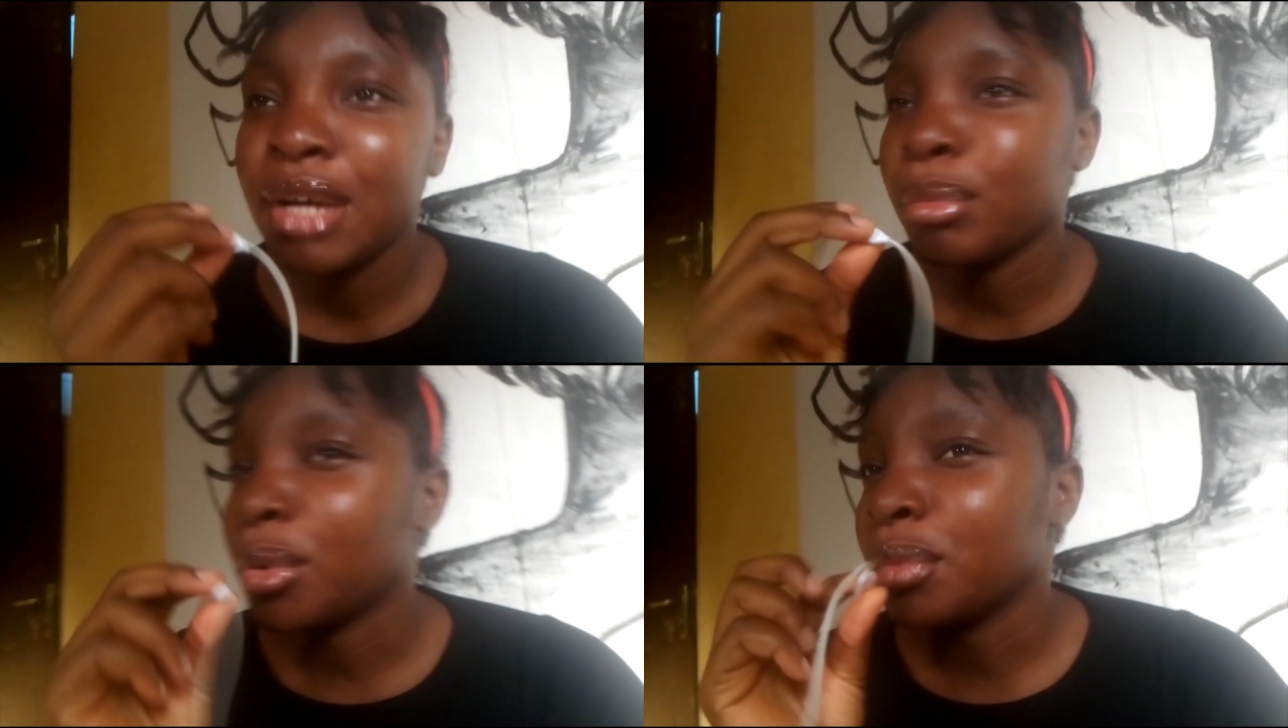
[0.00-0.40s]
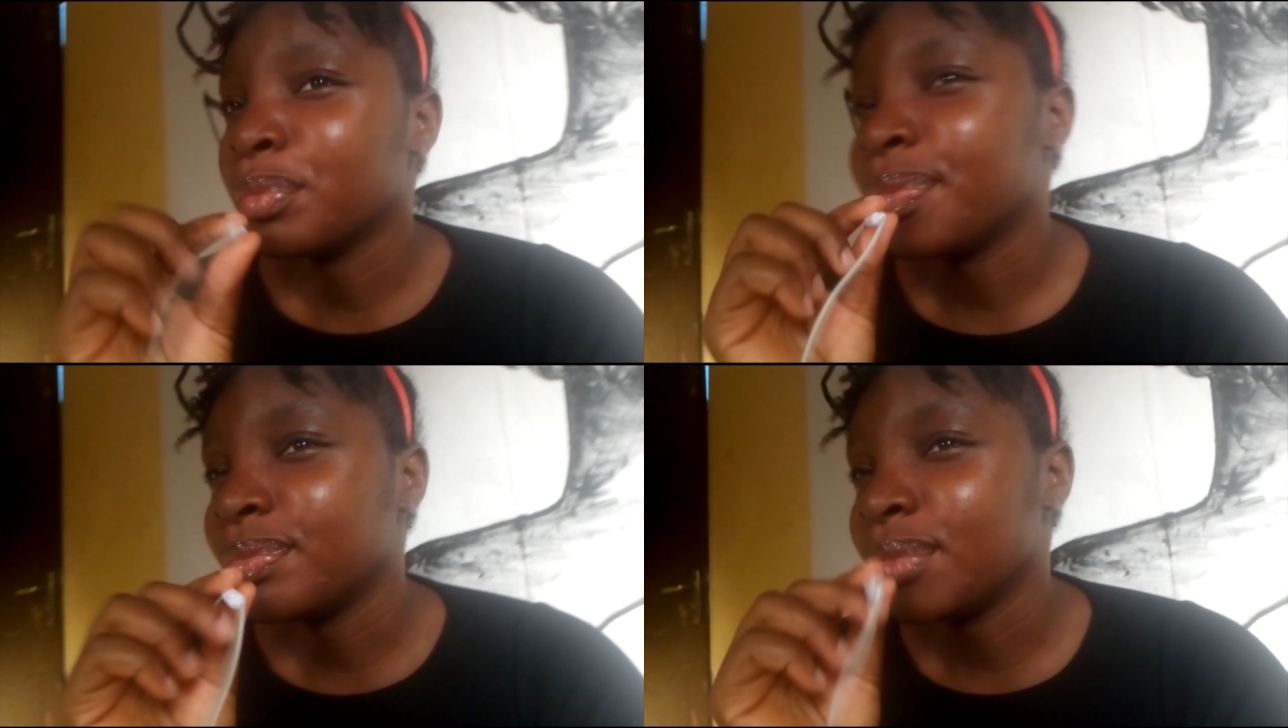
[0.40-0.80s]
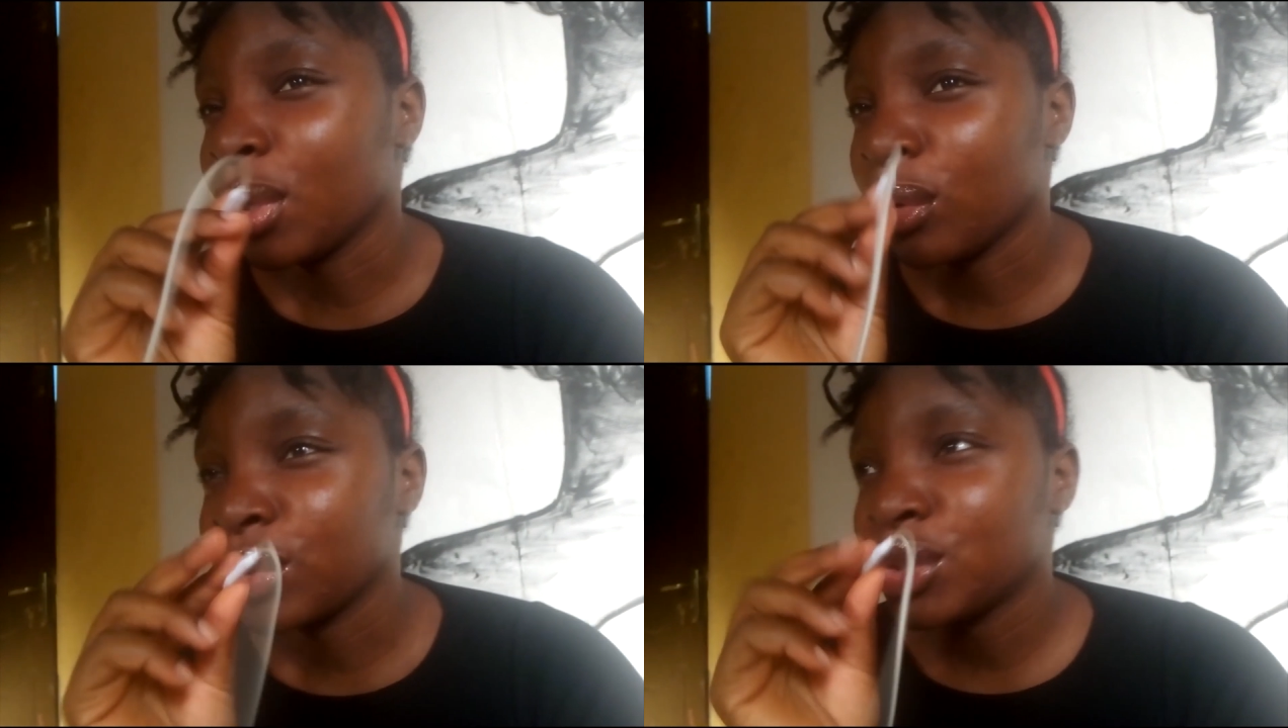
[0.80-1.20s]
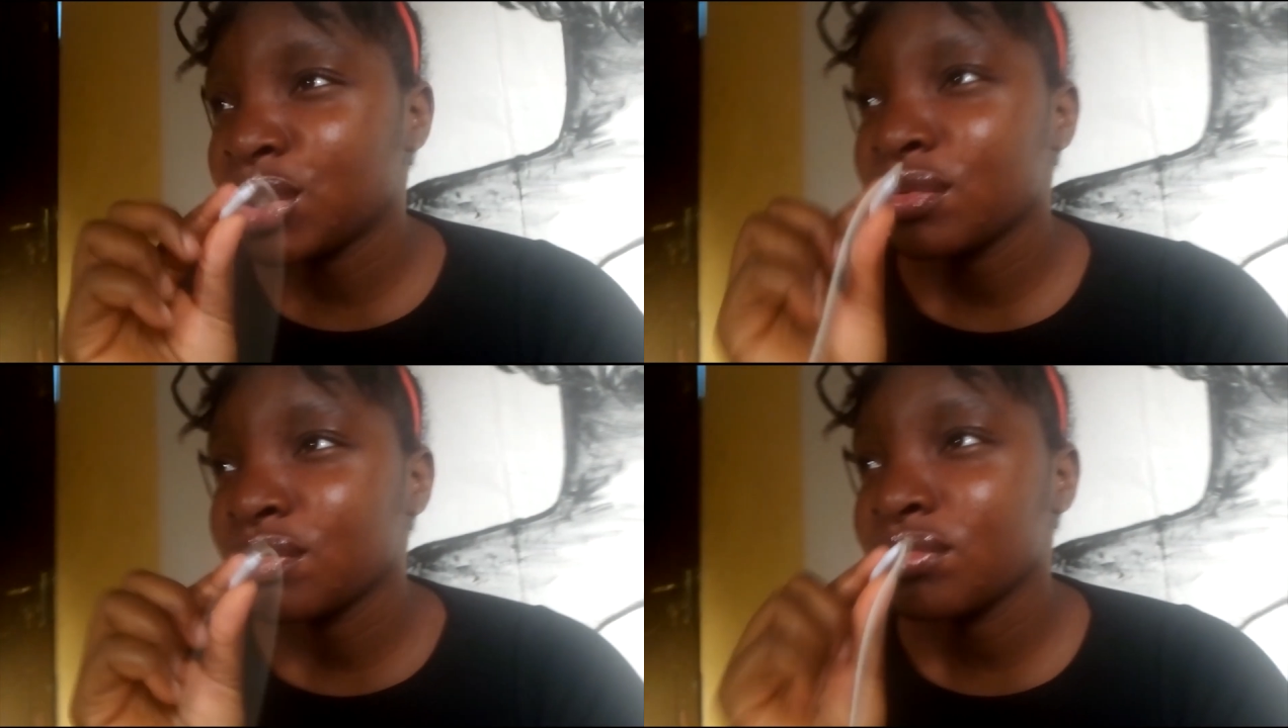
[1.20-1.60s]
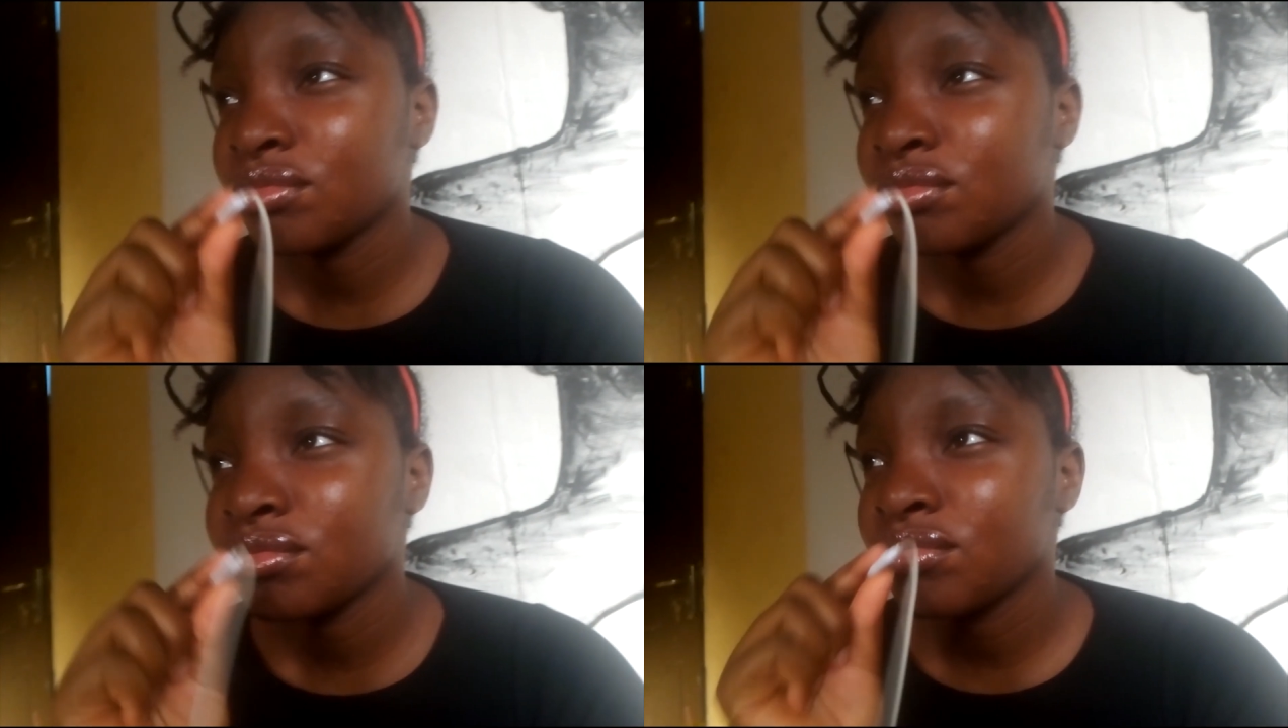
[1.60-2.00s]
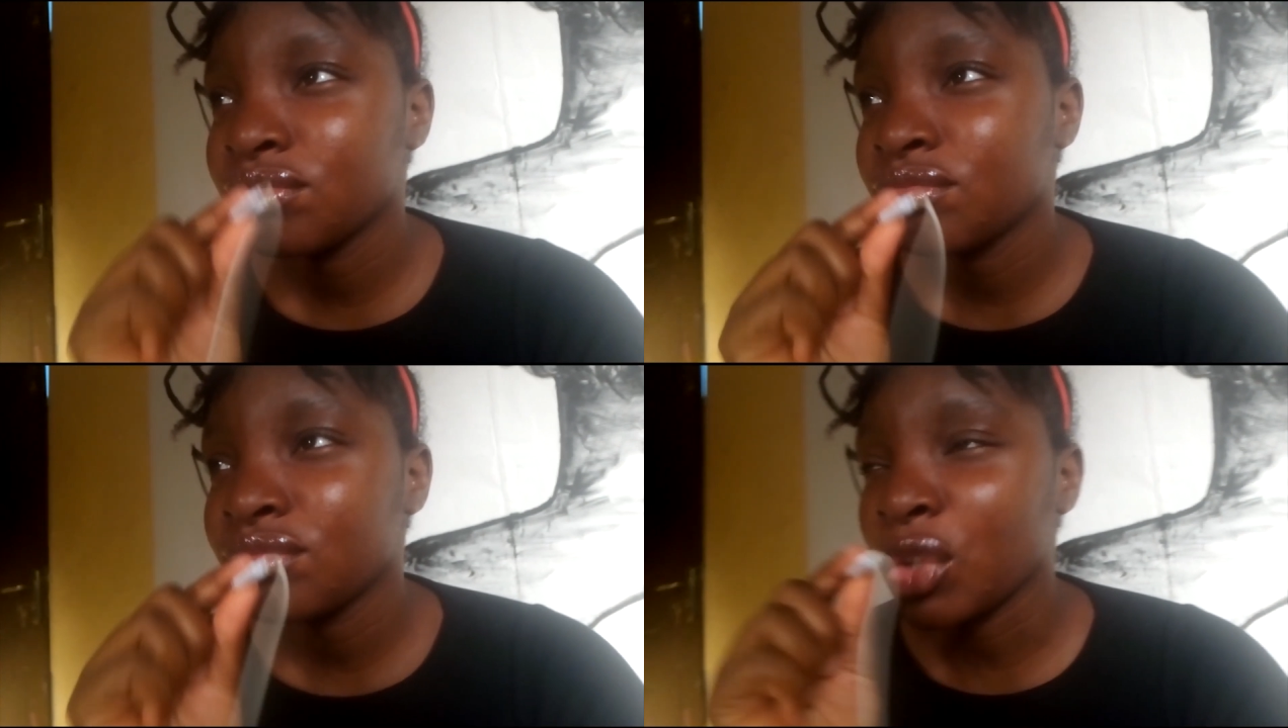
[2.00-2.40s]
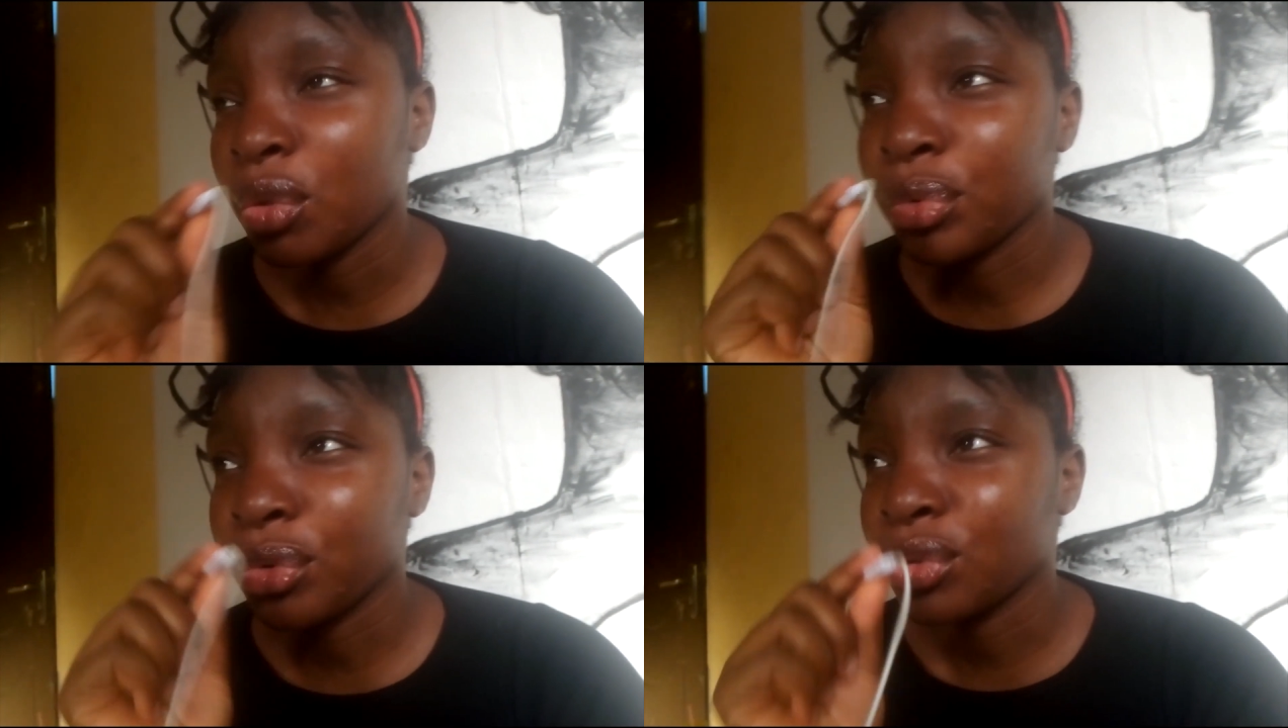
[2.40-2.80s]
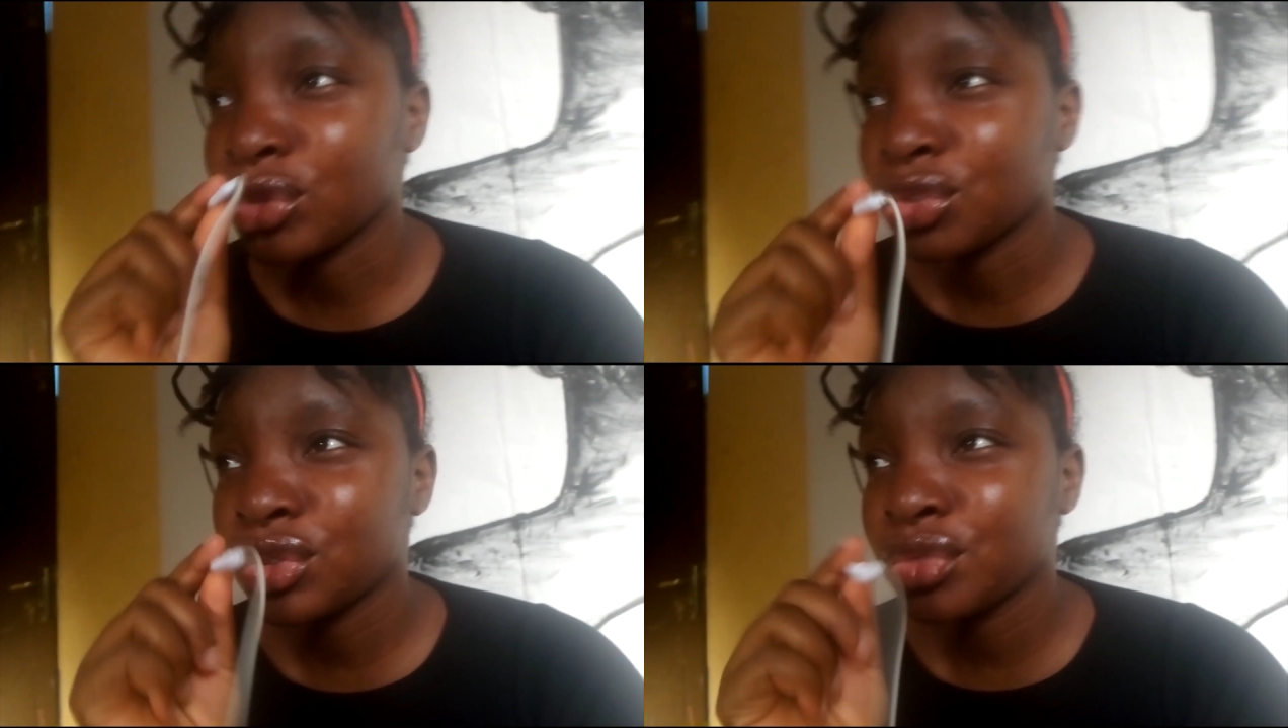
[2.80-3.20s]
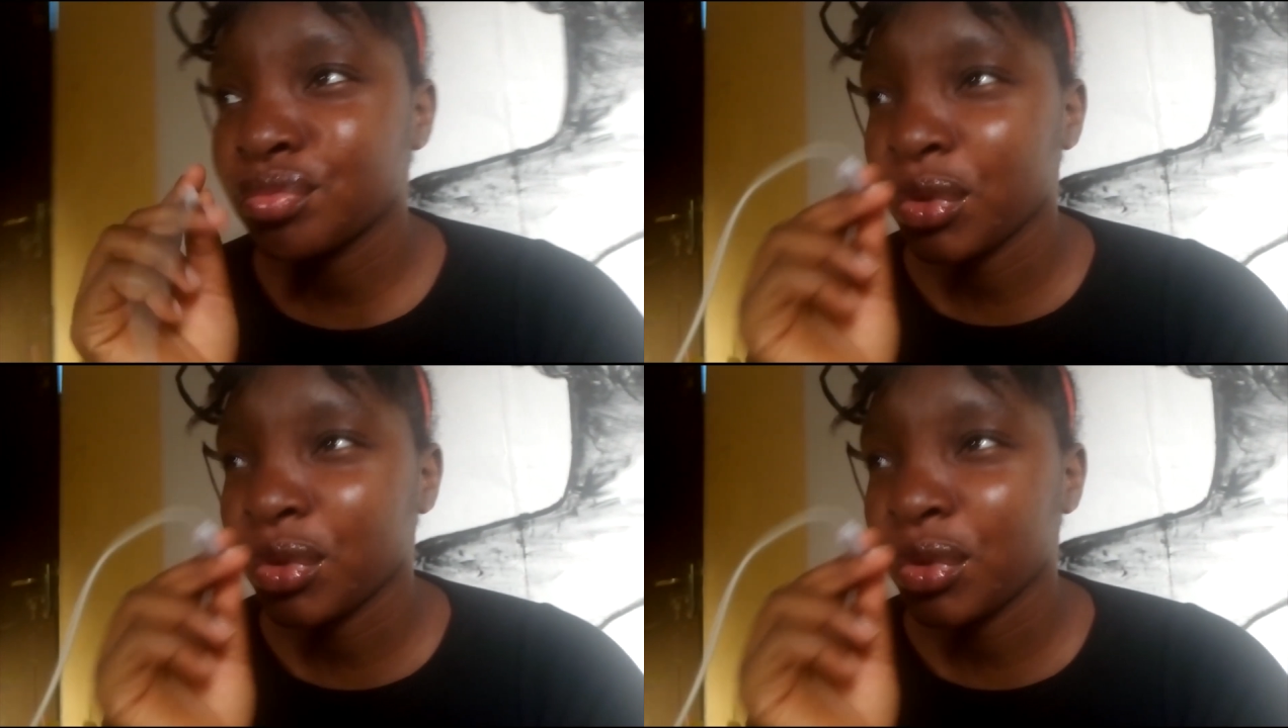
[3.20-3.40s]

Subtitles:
But lunch or brunch.